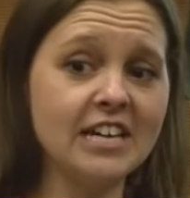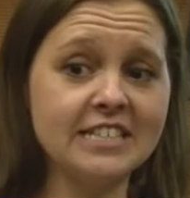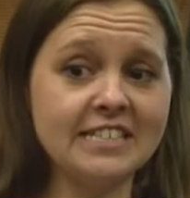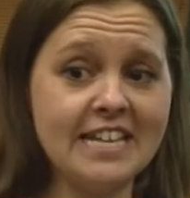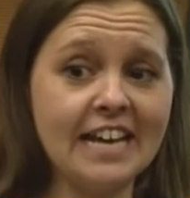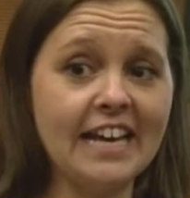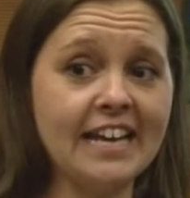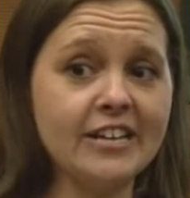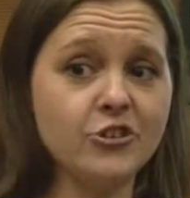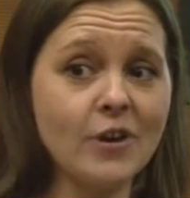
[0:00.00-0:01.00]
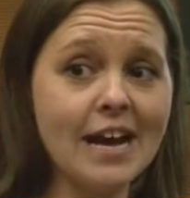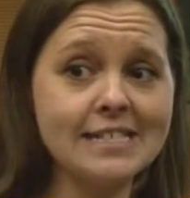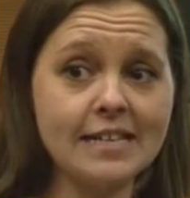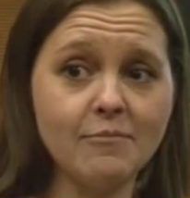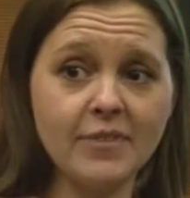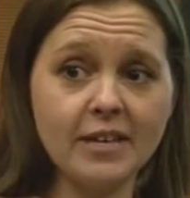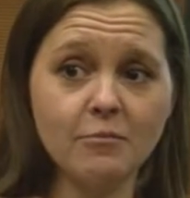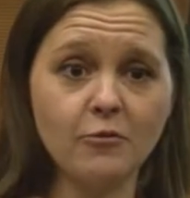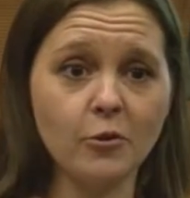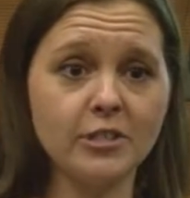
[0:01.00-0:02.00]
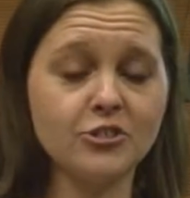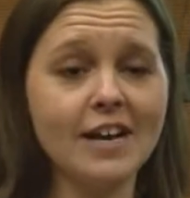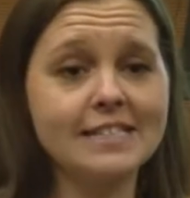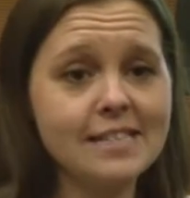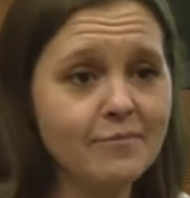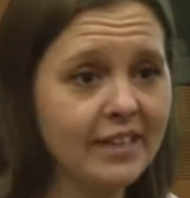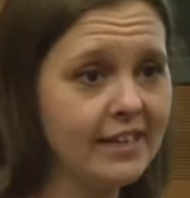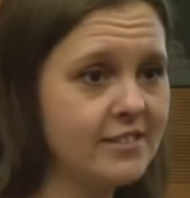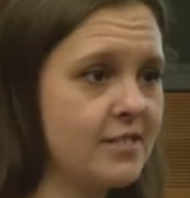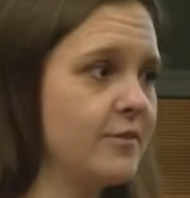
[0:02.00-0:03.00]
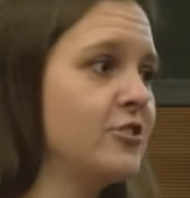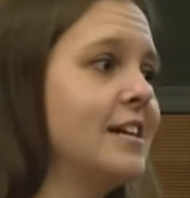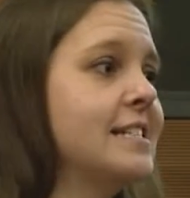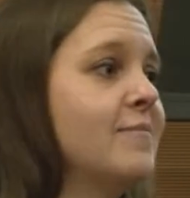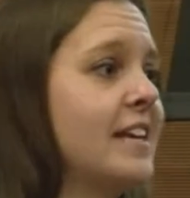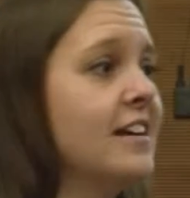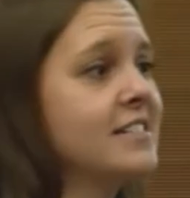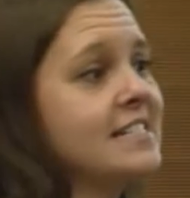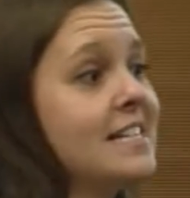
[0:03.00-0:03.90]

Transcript: got to dig in and try something before we tried something else and we tried something else.